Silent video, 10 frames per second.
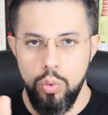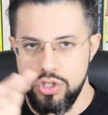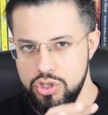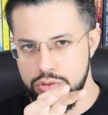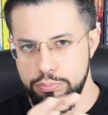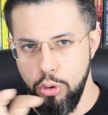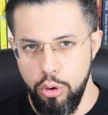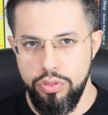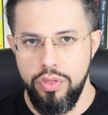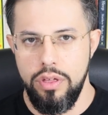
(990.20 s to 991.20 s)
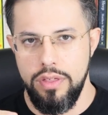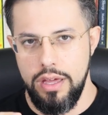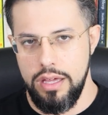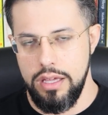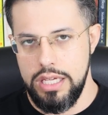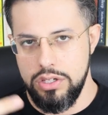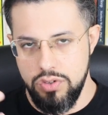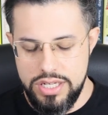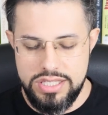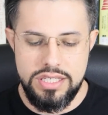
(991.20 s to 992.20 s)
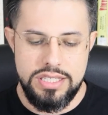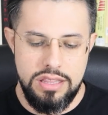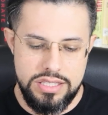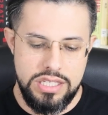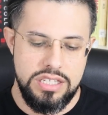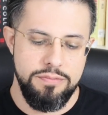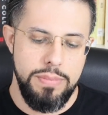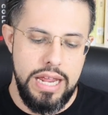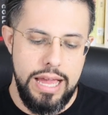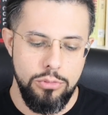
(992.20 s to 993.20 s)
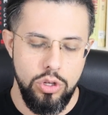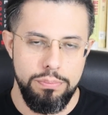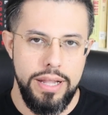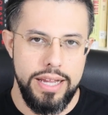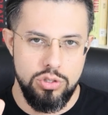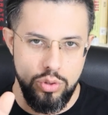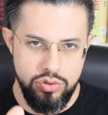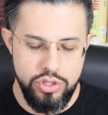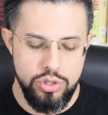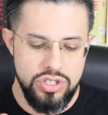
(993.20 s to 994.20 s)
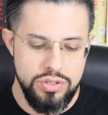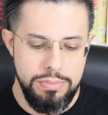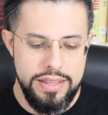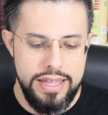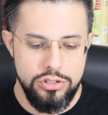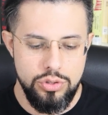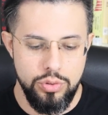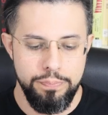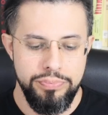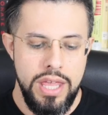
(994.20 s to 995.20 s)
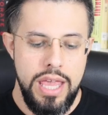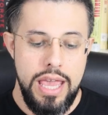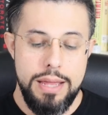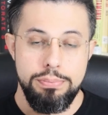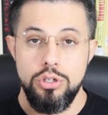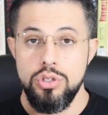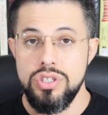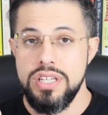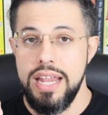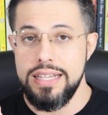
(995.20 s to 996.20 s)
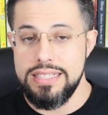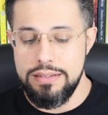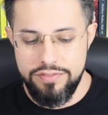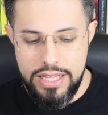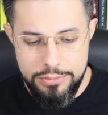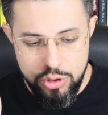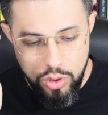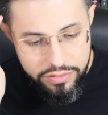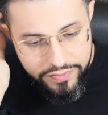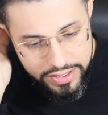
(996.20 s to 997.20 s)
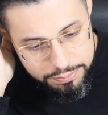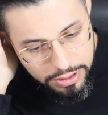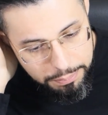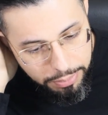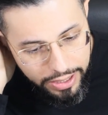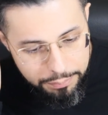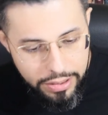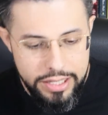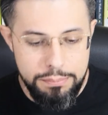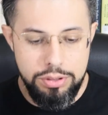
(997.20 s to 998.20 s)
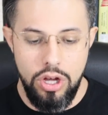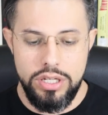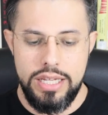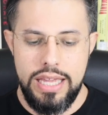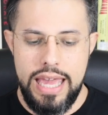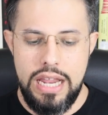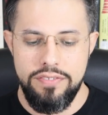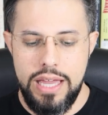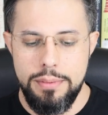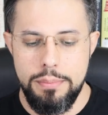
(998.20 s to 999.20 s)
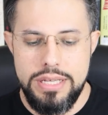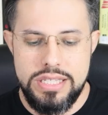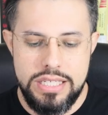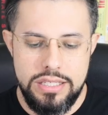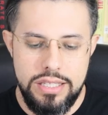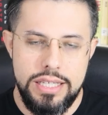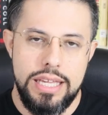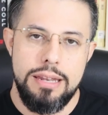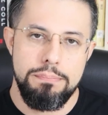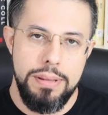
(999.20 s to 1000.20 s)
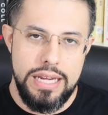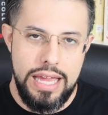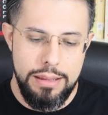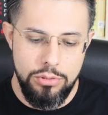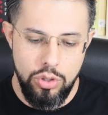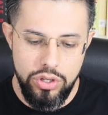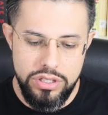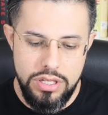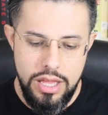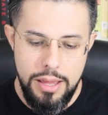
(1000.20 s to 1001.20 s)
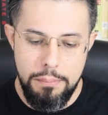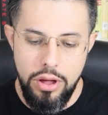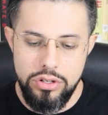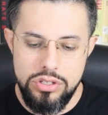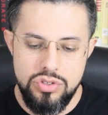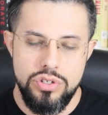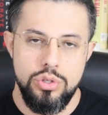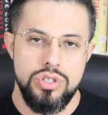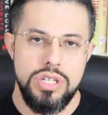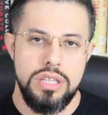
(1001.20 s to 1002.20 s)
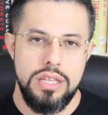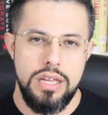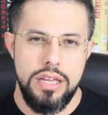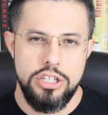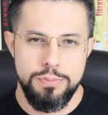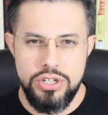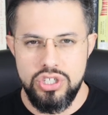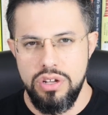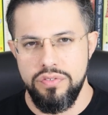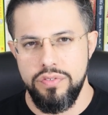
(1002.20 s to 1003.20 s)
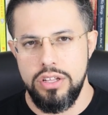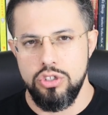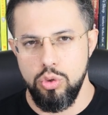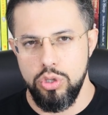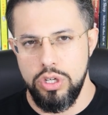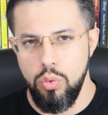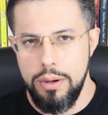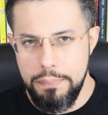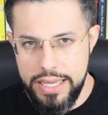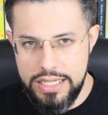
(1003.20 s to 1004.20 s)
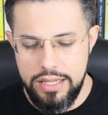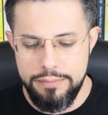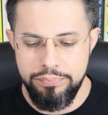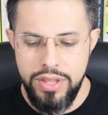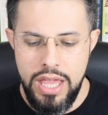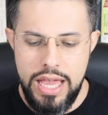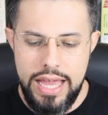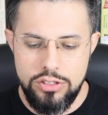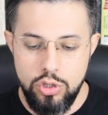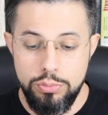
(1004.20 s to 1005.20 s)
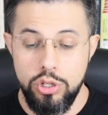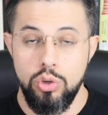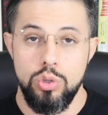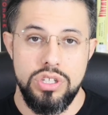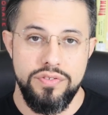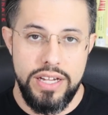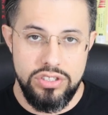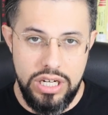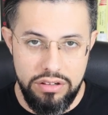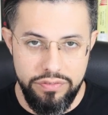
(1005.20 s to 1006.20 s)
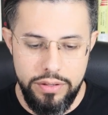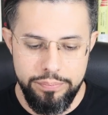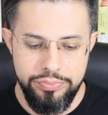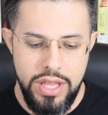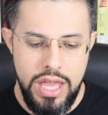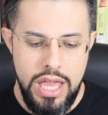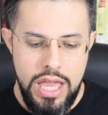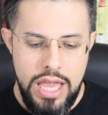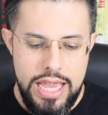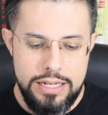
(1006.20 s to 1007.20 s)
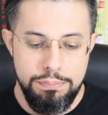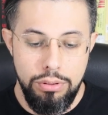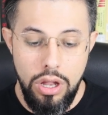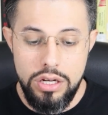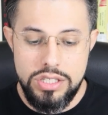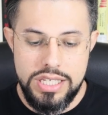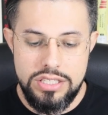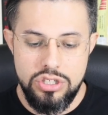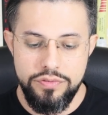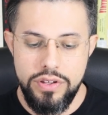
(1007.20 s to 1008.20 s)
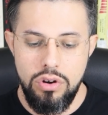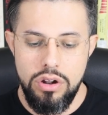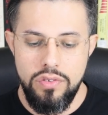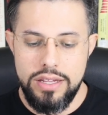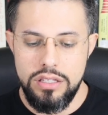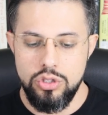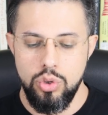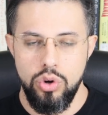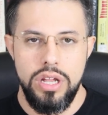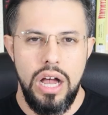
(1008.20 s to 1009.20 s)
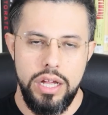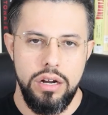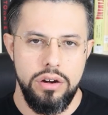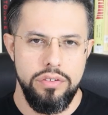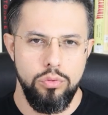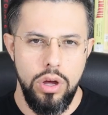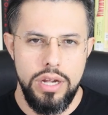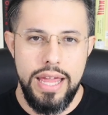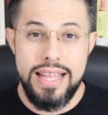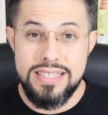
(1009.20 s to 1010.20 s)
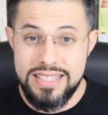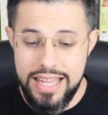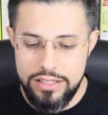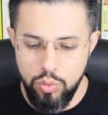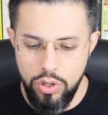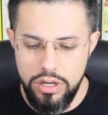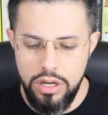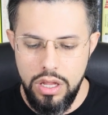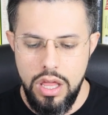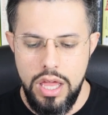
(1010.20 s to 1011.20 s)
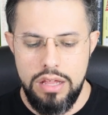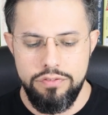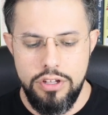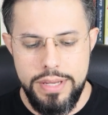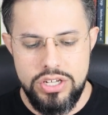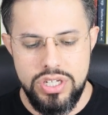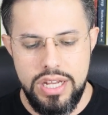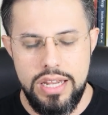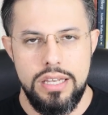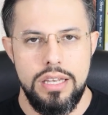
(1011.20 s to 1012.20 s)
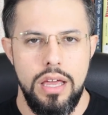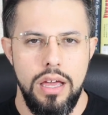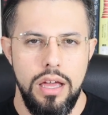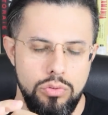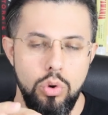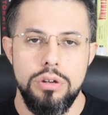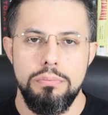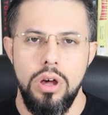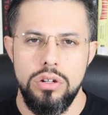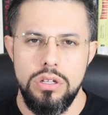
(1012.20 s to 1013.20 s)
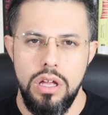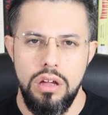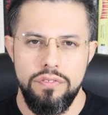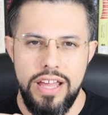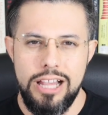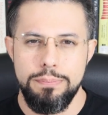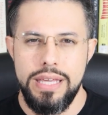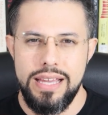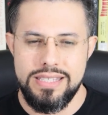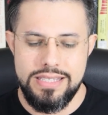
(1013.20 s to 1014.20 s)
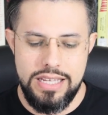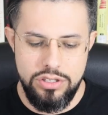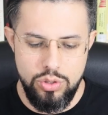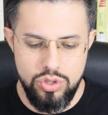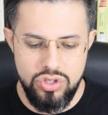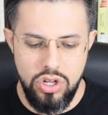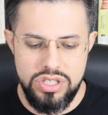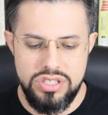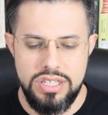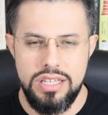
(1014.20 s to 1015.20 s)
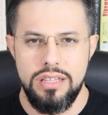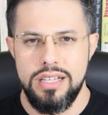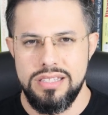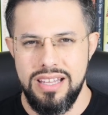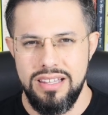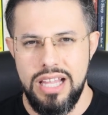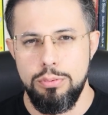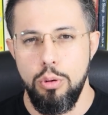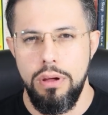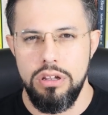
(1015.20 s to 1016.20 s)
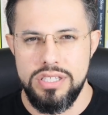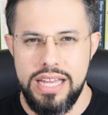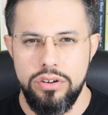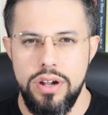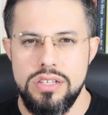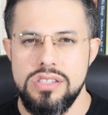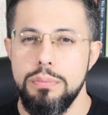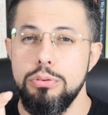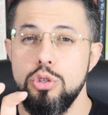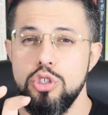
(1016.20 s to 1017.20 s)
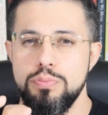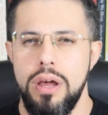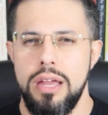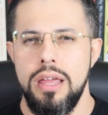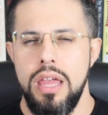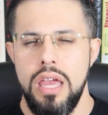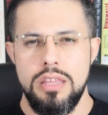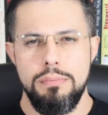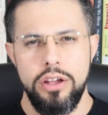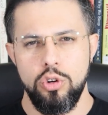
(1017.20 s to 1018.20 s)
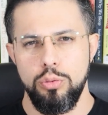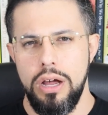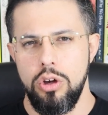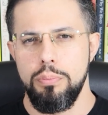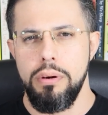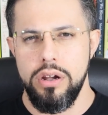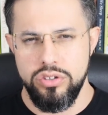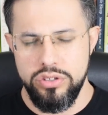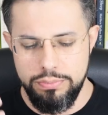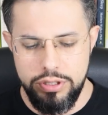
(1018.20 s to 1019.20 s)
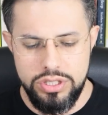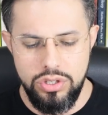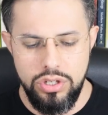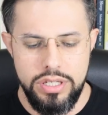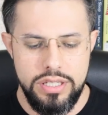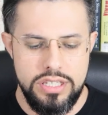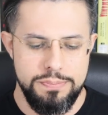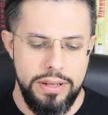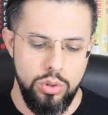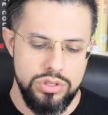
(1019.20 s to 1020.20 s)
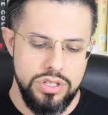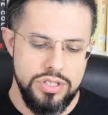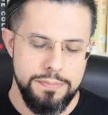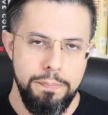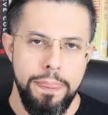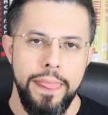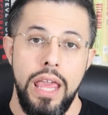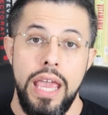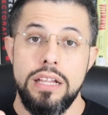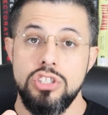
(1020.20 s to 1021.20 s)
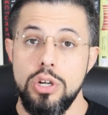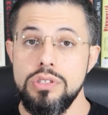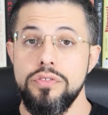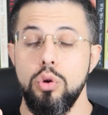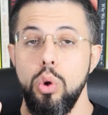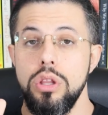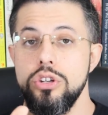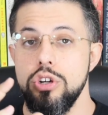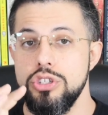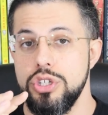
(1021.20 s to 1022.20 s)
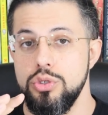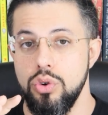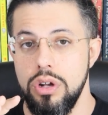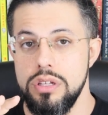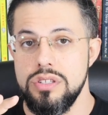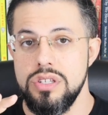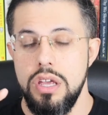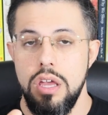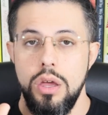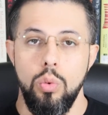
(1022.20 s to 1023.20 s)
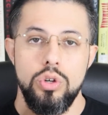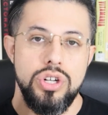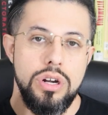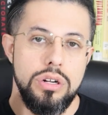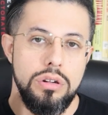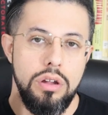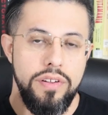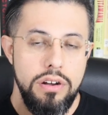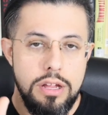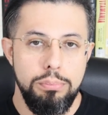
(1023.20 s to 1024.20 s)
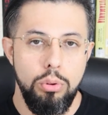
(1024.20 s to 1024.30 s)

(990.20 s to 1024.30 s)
which both increase the synthesis of beta amyloid plaque. So it reduces it by that too. It produces an anti-inflammatory effect by blocking NF-kappa B signaling in beta amyloid models, reducing the expression of interleukin-1 beta and tumor necrosis factor alpha. It blocks interferon regulatory IRF1 and STAT1 inflammation in a rodent model of LPS-induced toxicity. That's lipopolysaccharides. They're produced by the microbiome, particularly in dysbiosis. In terms of cholinergic neurons, which are very